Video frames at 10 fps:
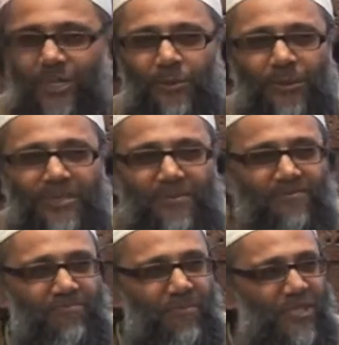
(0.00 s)
towards
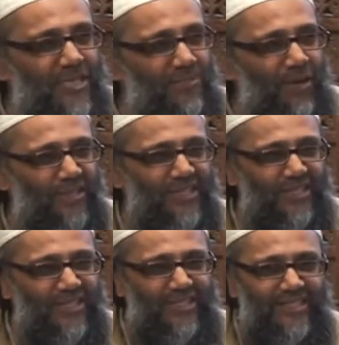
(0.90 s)
Muslim brothers
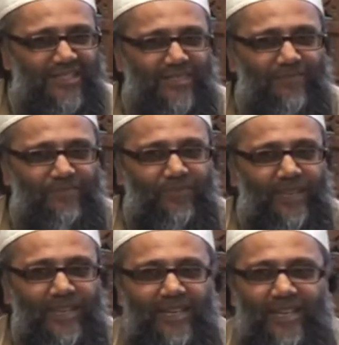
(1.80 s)
and sisters.
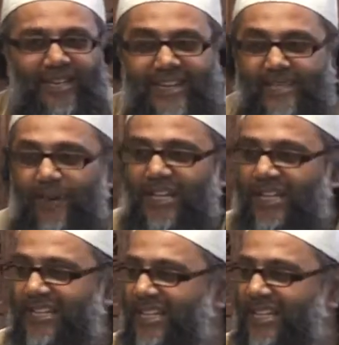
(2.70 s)
Especially